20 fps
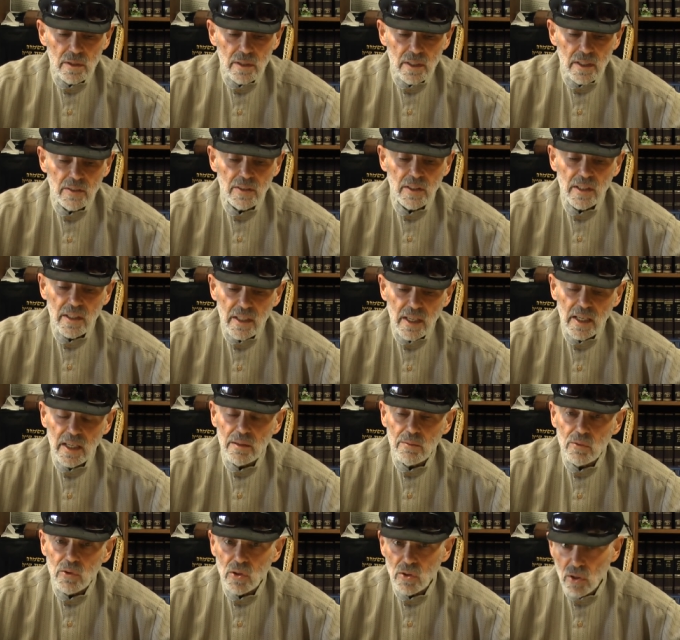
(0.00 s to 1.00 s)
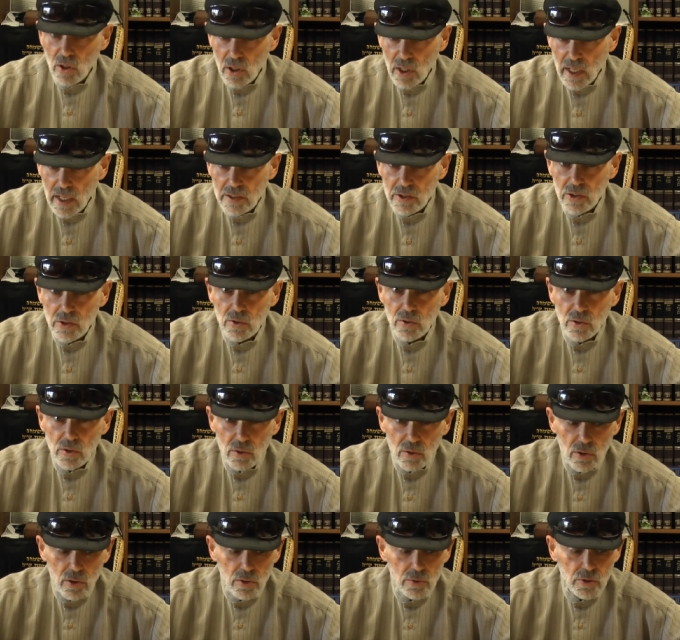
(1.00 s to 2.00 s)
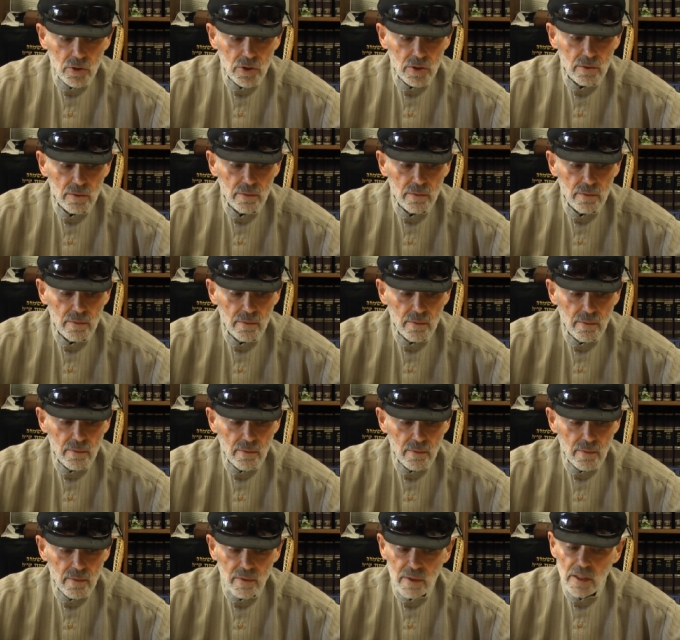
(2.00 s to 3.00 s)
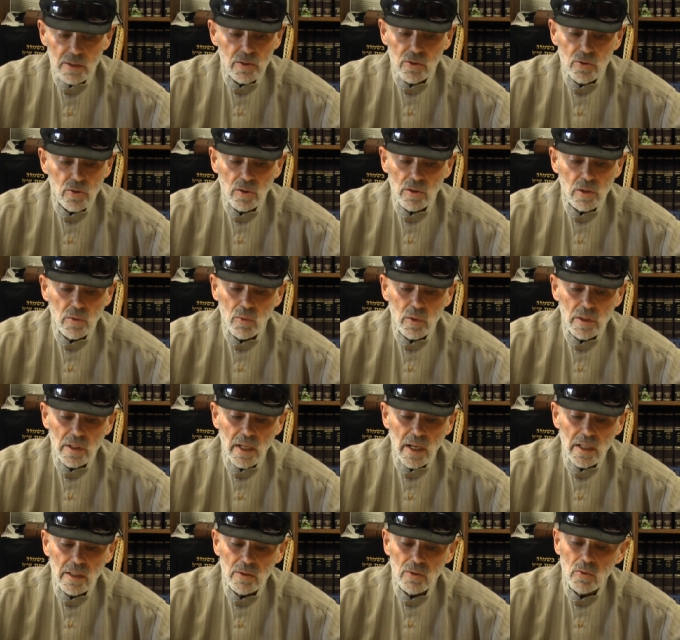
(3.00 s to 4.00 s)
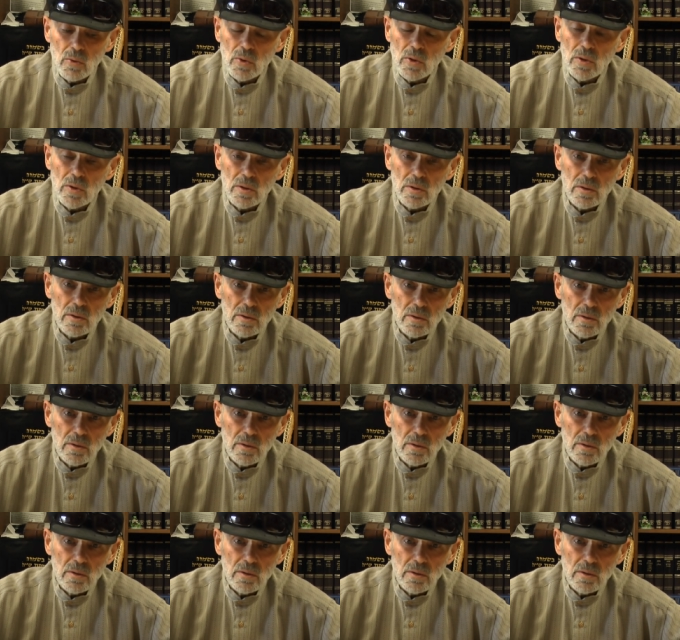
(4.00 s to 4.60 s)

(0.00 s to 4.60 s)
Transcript: he then came to the logical conclusion that there's only one God in the world,